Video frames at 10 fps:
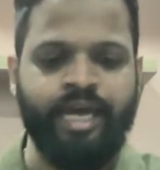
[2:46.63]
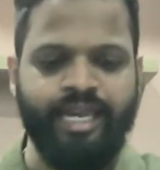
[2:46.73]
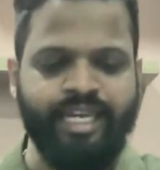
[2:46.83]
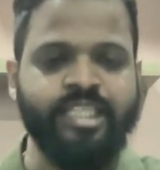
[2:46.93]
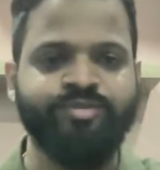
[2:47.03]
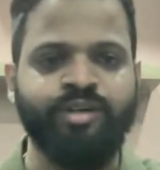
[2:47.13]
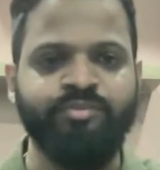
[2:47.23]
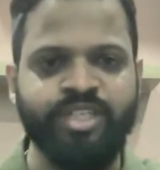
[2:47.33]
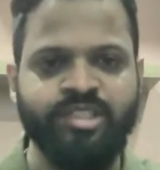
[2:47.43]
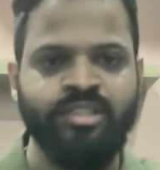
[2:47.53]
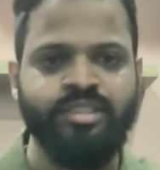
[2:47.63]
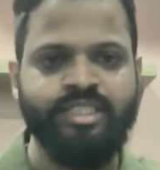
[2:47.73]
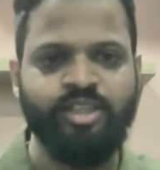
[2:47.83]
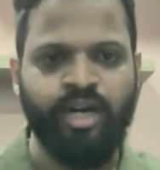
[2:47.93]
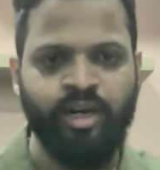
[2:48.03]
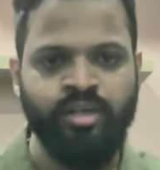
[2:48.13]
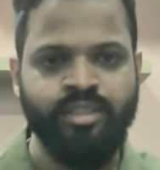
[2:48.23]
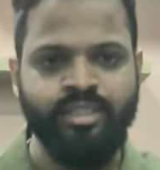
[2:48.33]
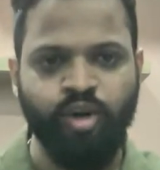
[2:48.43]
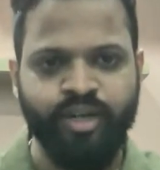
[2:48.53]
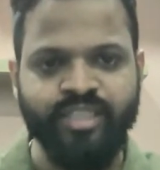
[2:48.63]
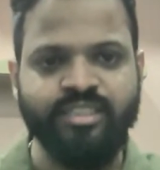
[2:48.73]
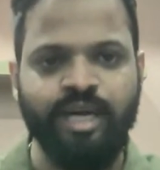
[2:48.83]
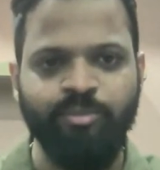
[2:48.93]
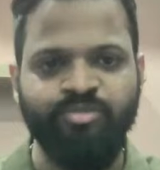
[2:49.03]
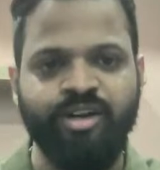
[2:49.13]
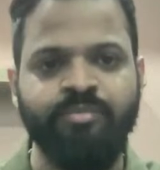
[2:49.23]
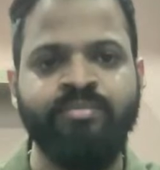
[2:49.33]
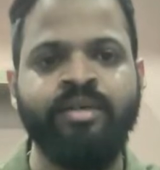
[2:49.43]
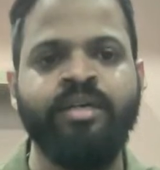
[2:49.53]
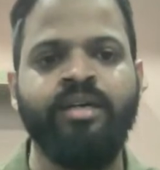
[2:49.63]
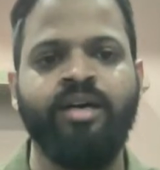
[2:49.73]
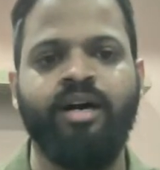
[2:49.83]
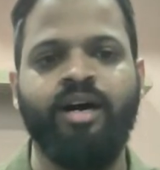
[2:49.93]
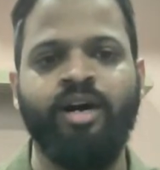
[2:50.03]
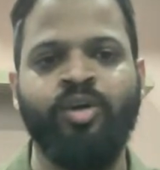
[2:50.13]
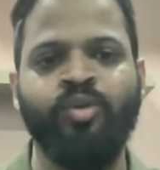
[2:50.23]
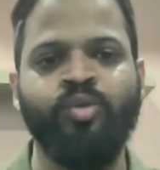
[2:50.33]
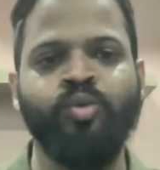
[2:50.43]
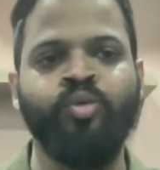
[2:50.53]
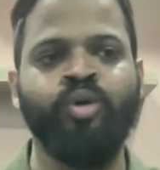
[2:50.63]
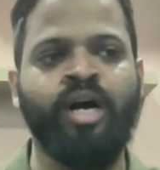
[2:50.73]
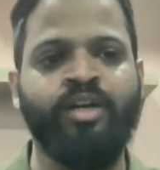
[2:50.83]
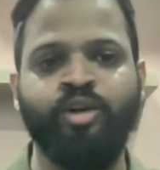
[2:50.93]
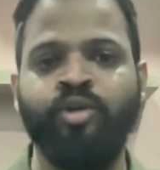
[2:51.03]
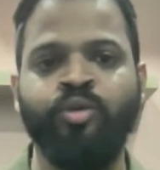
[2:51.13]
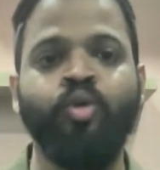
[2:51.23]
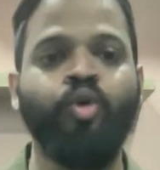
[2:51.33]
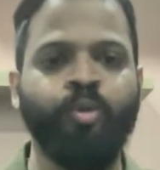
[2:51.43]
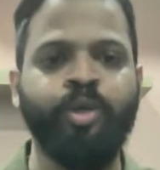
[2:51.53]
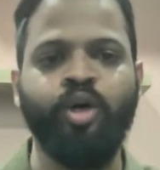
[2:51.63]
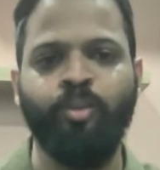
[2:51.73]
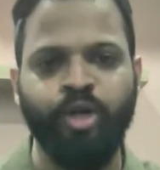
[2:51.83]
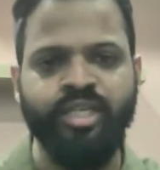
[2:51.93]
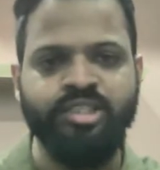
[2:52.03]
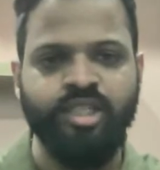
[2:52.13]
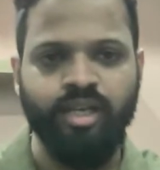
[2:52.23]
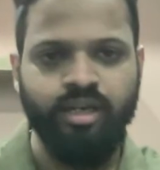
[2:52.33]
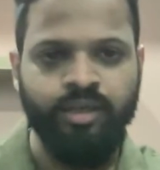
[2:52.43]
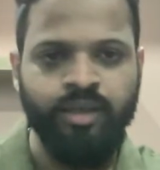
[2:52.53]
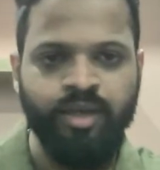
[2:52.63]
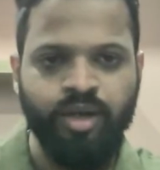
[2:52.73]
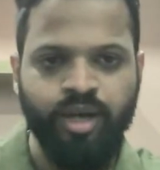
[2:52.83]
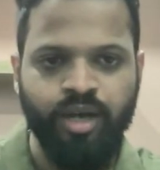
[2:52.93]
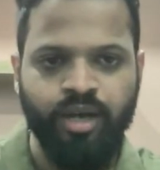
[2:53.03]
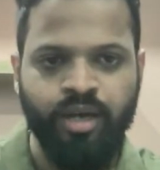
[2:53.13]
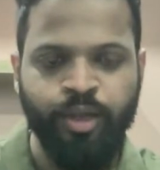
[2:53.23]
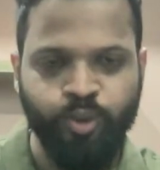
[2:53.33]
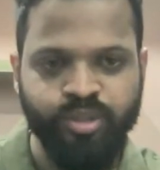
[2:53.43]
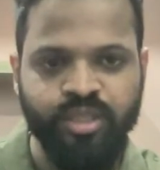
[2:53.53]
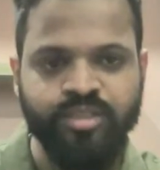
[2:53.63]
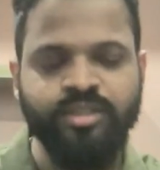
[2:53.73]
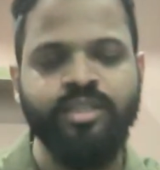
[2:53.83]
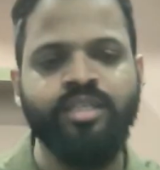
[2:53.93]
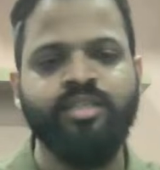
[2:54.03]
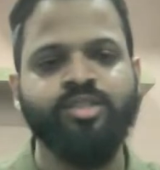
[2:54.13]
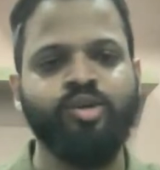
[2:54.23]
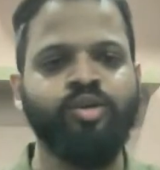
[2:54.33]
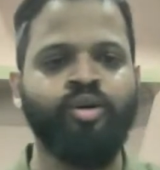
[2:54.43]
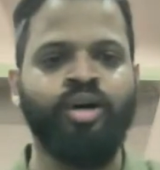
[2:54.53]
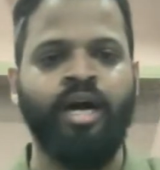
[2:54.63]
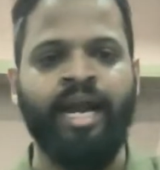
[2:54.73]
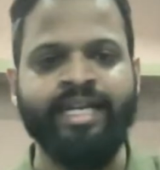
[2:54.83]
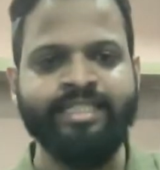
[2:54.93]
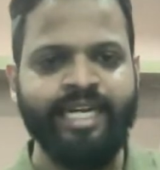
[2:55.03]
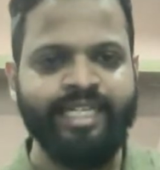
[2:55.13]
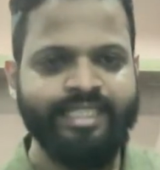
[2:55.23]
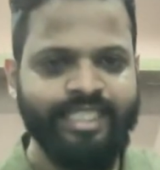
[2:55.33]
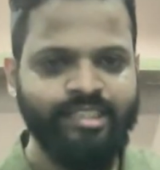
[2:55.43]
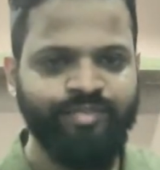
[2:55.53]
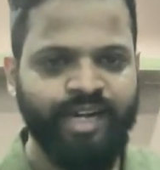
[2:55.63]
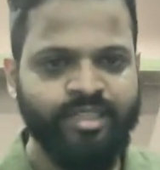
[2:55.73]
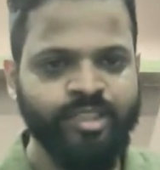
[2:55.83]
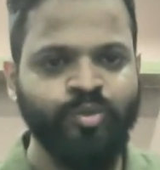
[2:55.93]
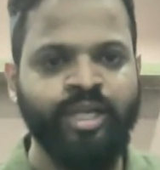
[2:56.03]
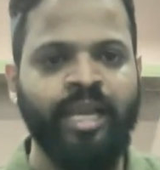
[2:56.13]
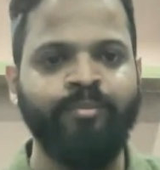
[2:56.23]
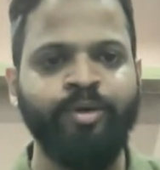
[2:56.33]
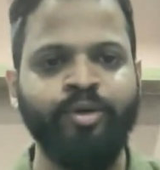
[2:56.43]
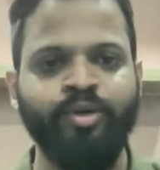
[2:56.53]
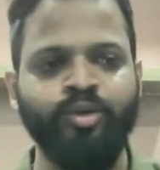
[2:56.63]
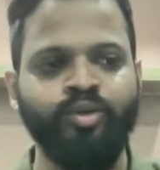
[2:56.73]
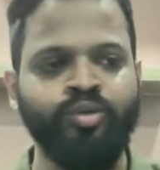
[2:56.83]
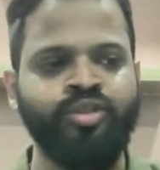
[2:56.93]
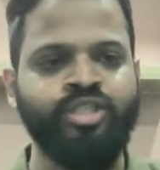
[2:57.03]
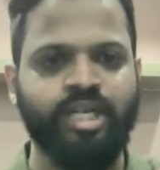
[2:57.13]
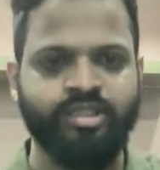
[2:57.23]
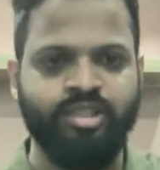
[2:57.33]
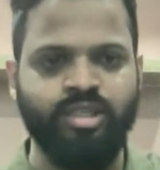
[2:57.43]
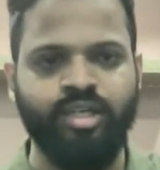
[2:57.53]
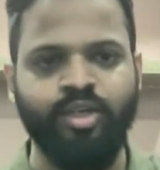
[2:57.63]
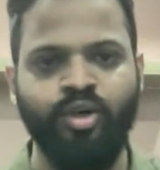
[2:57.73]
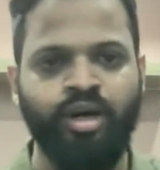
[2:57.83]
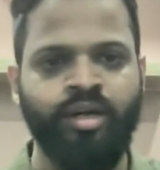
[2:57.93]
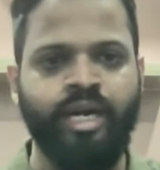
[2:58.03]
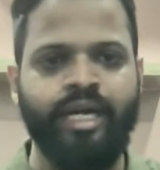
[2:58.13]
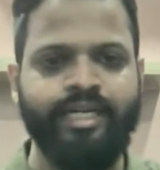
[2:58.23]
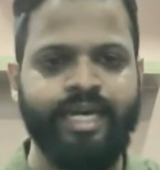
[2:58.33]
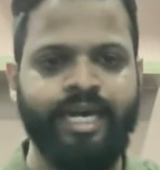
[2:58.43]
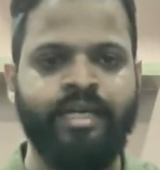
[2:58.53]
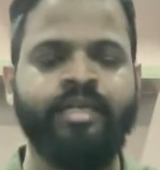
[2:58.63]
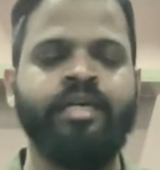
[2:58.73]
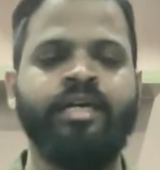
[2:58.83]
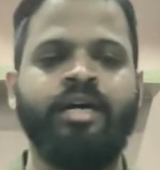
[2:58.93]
areas from which these audience come from, who could be your potential users. So understanding these factors would help you to structure your entire